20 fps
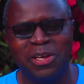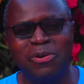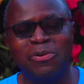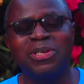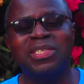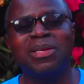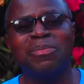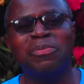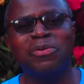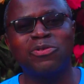You
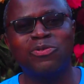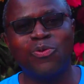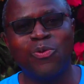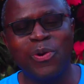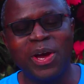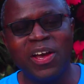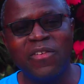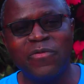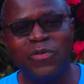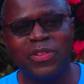were supposed to
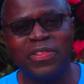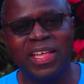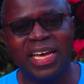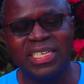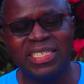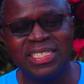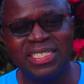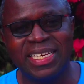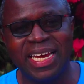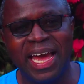work for
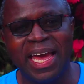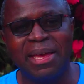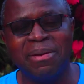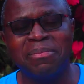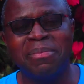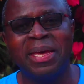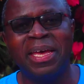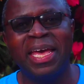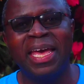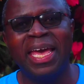that
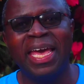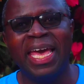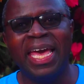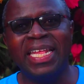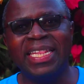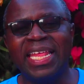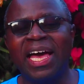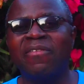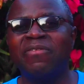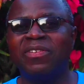time,
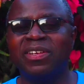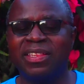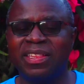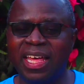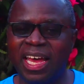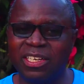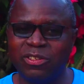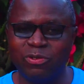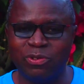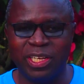and after
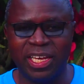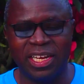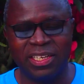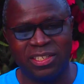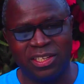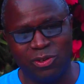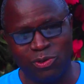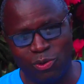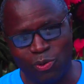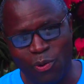that, you'd
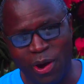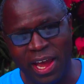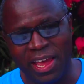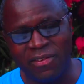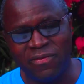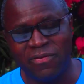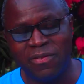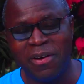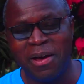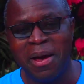get his
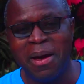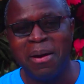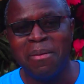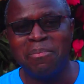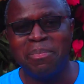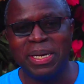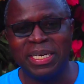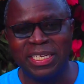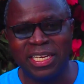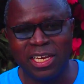wife.
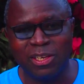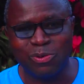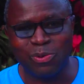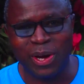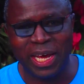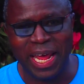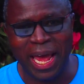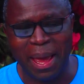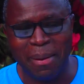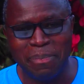But guess
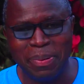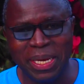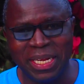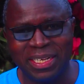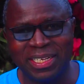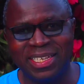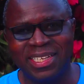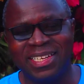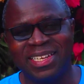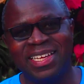what
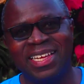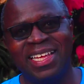happened?